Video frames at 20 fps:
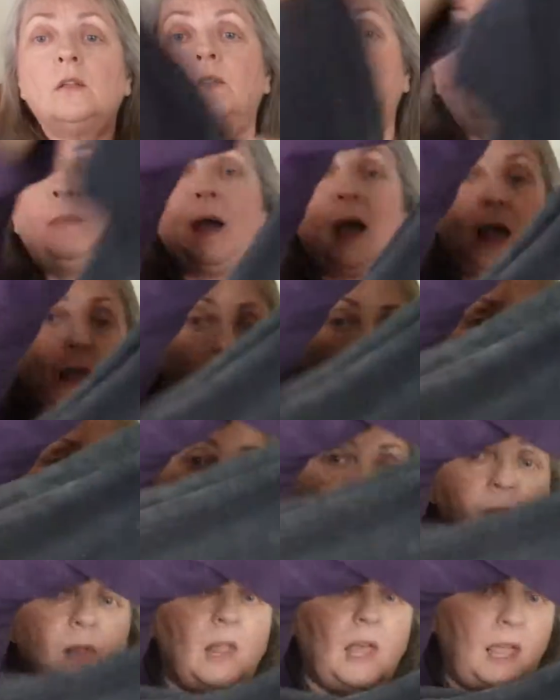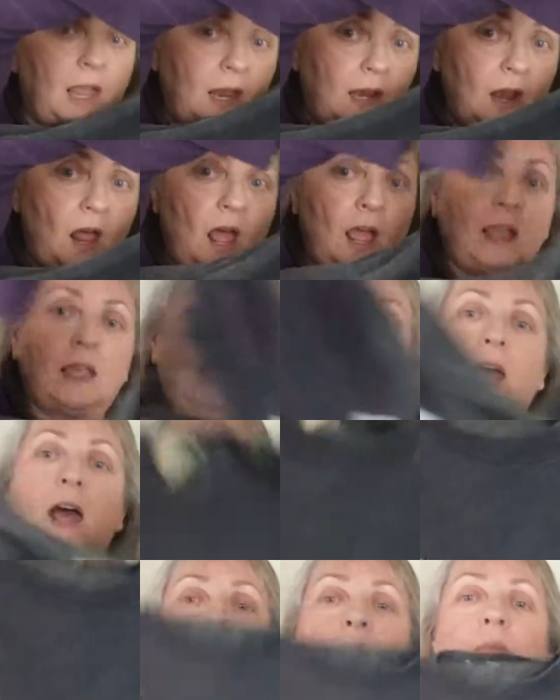The back is plain. I can
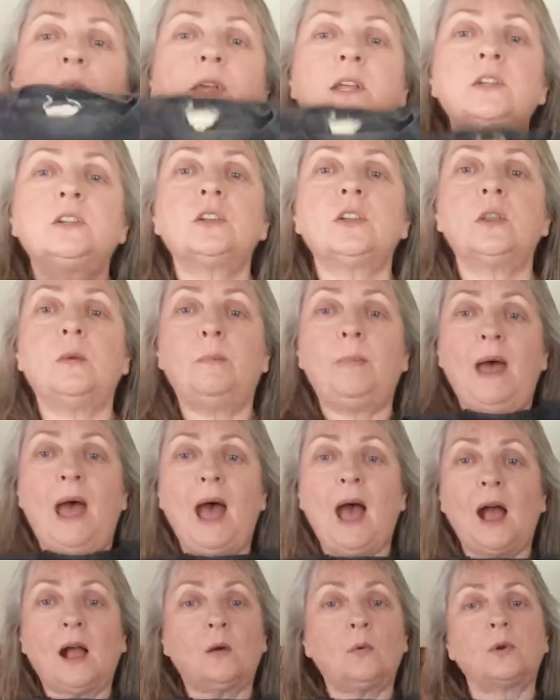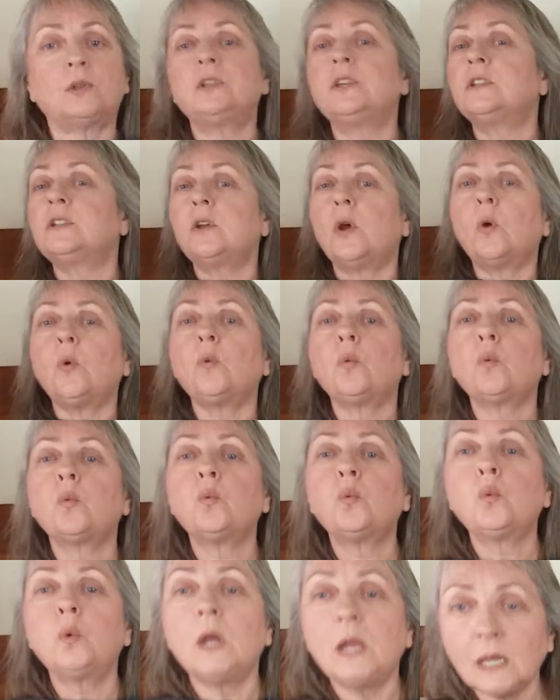add something to the back, which is
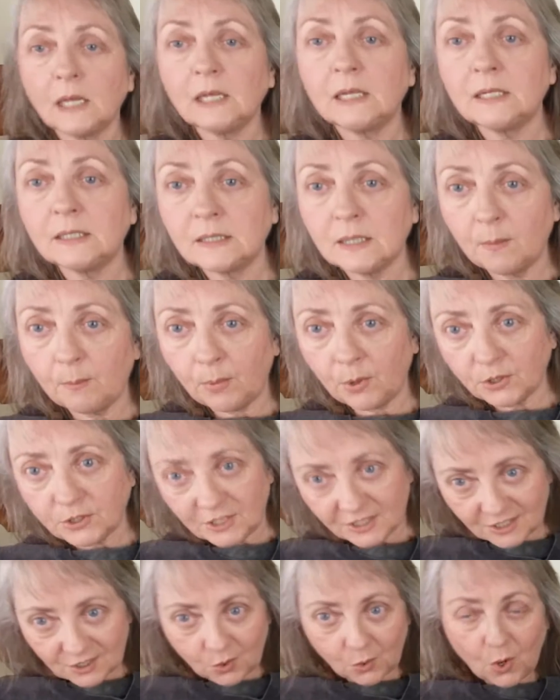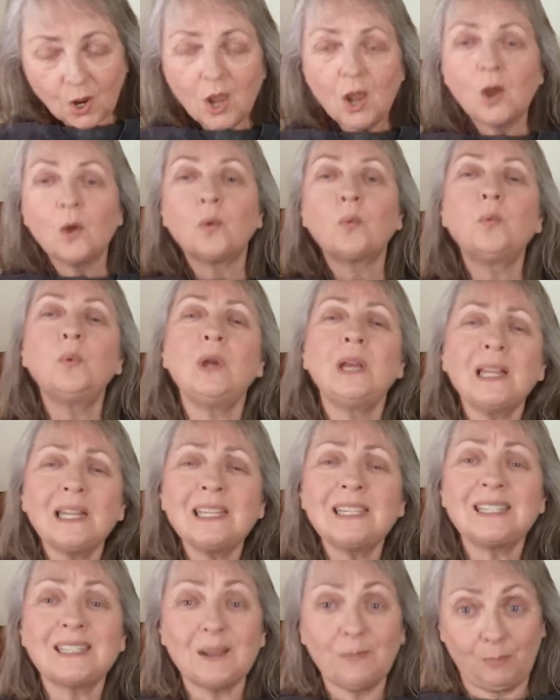really simple to do.
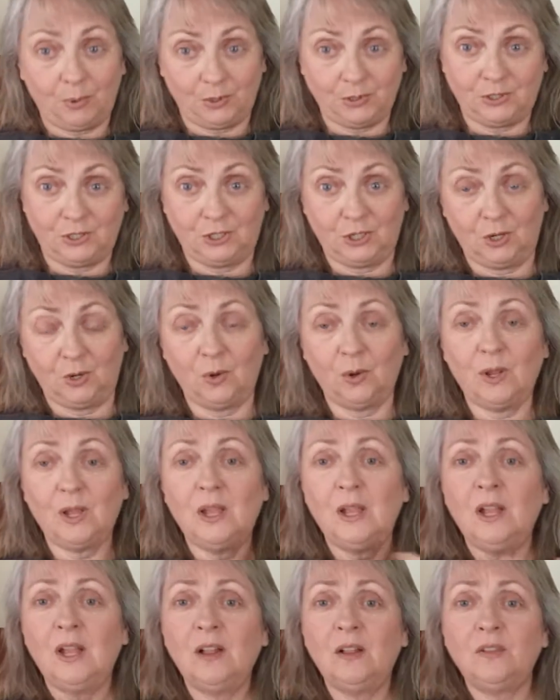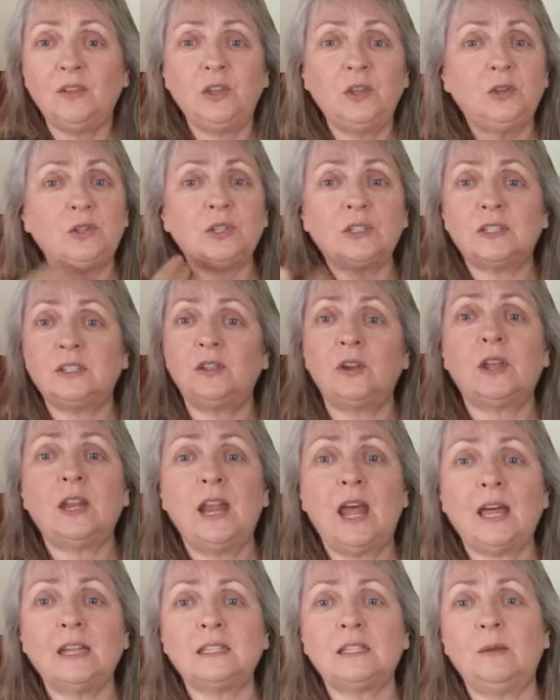Really simple to do. You can
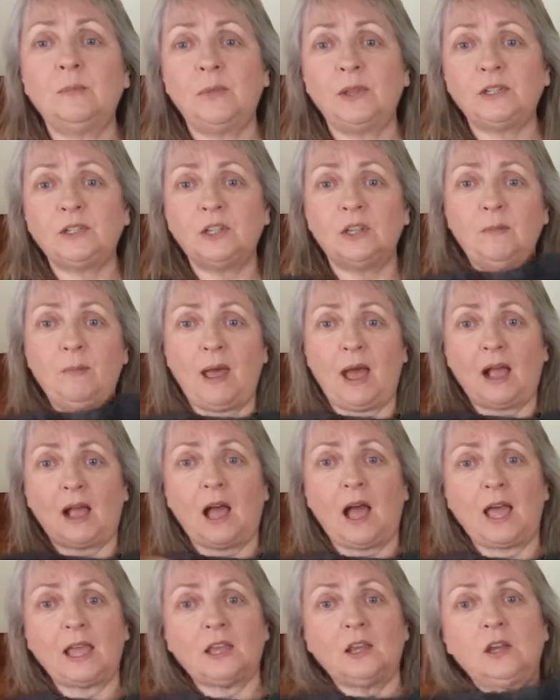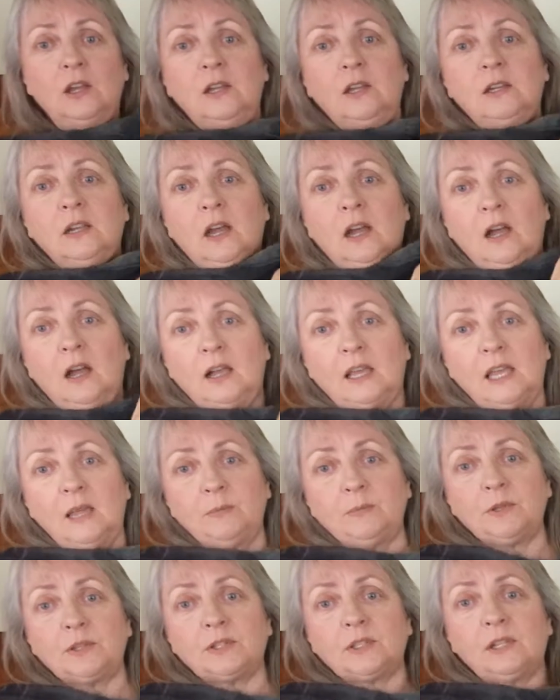add something to the back. I could
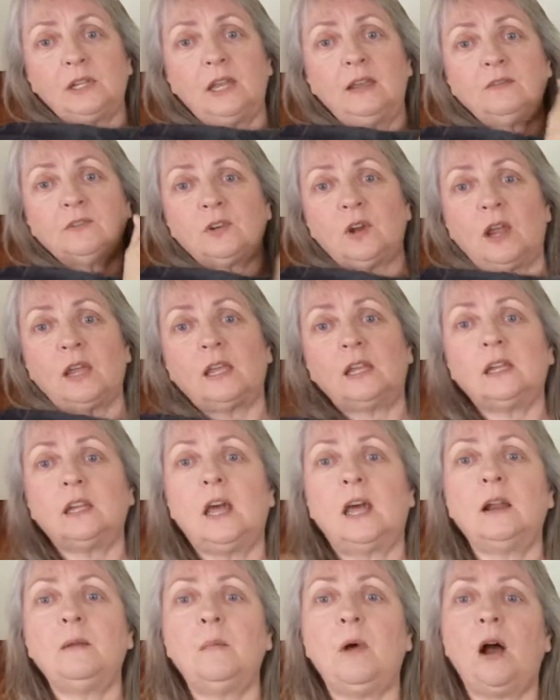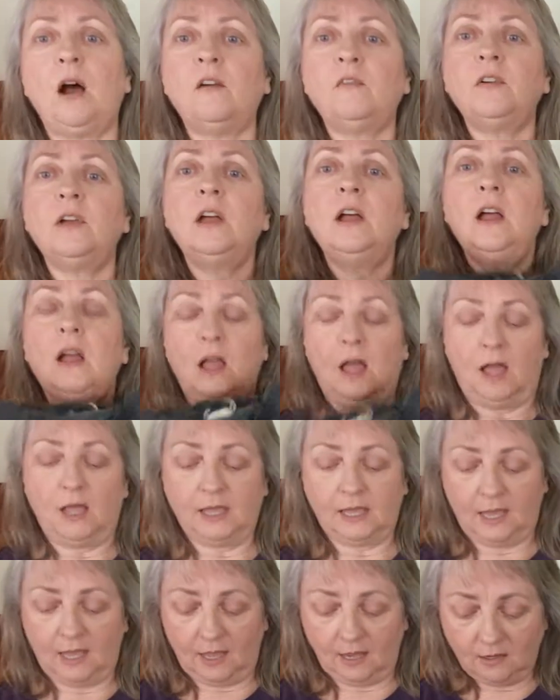keep the sleeves, or I could cut them off.
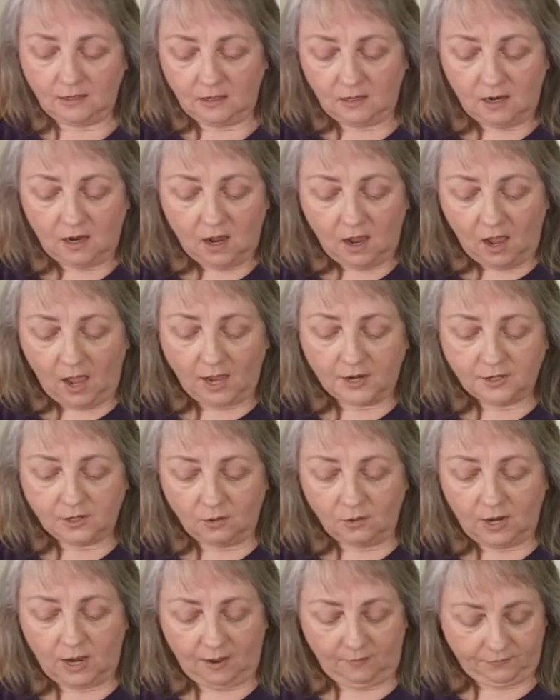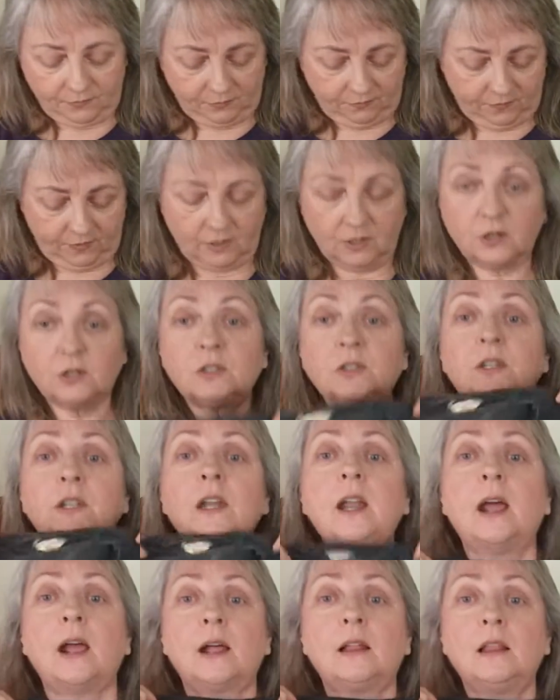Again, I don't have to finish the
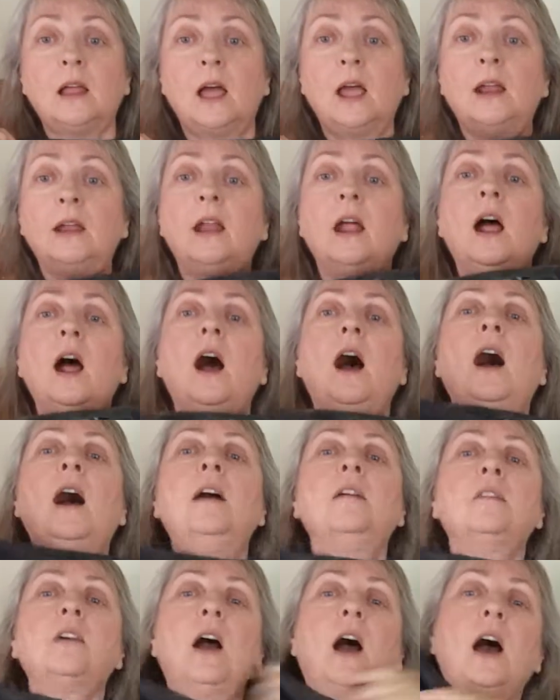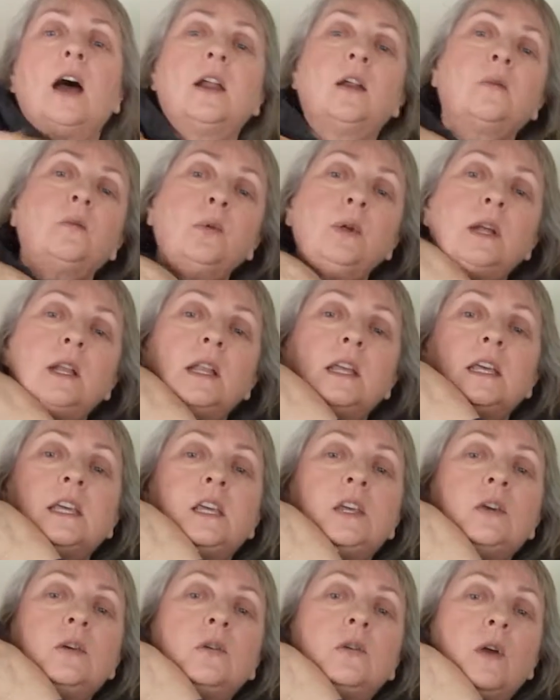neckline. I've got a really
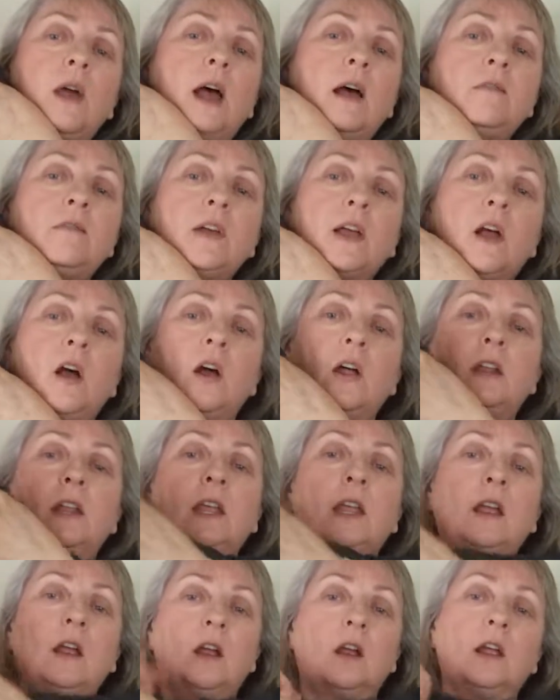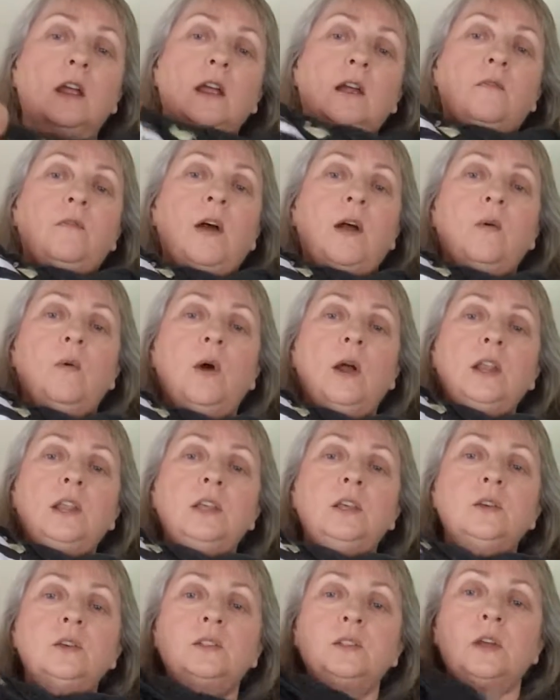cute graphic on here. If I want to
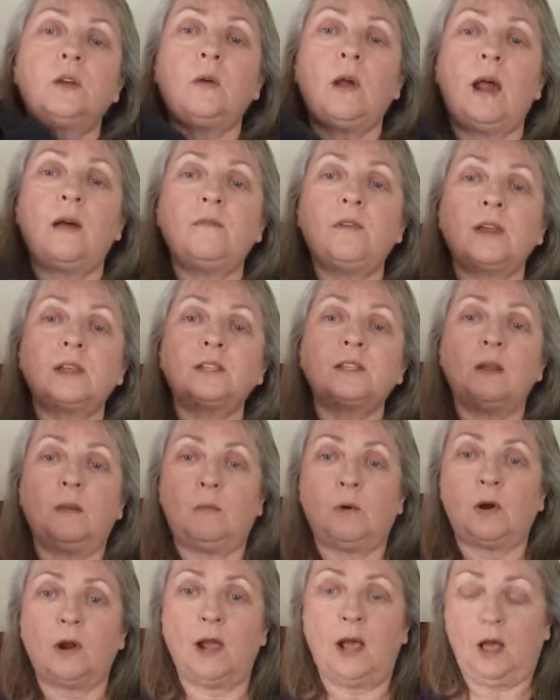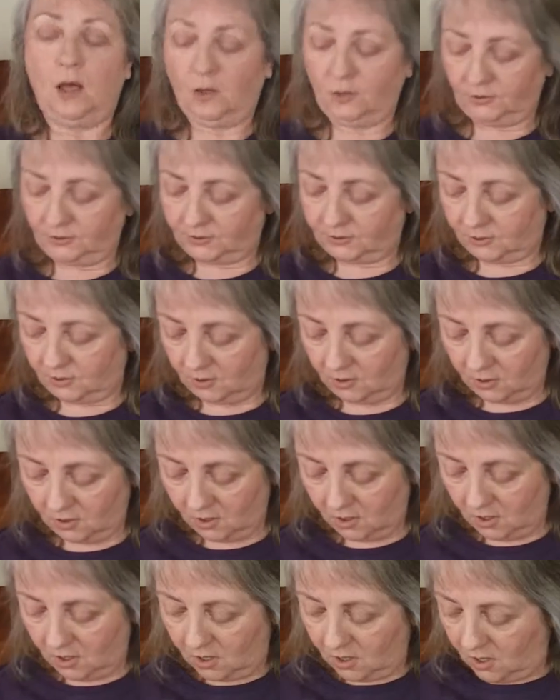use the graphic somewhere else,
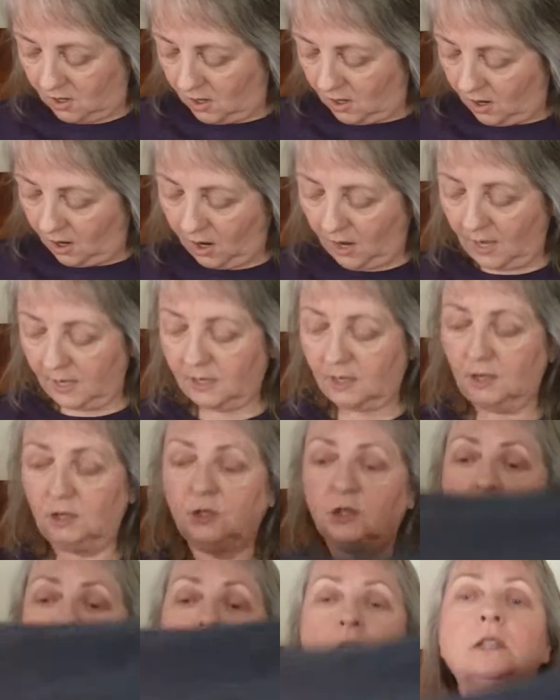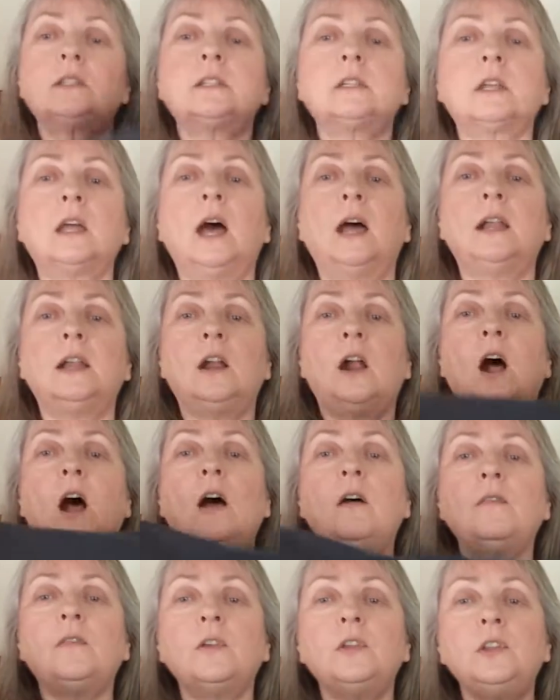I could just cut it
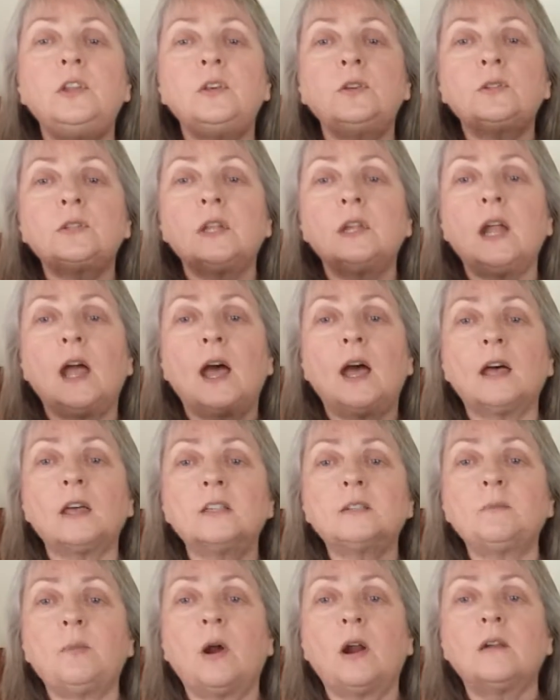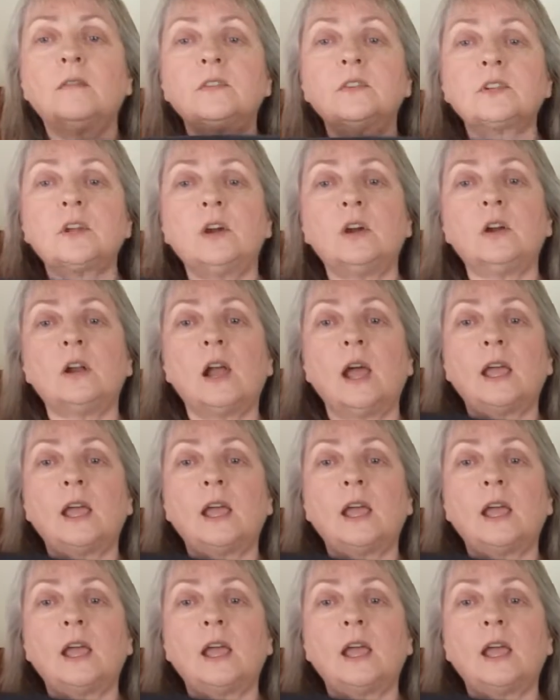off and use it as part of a skirt.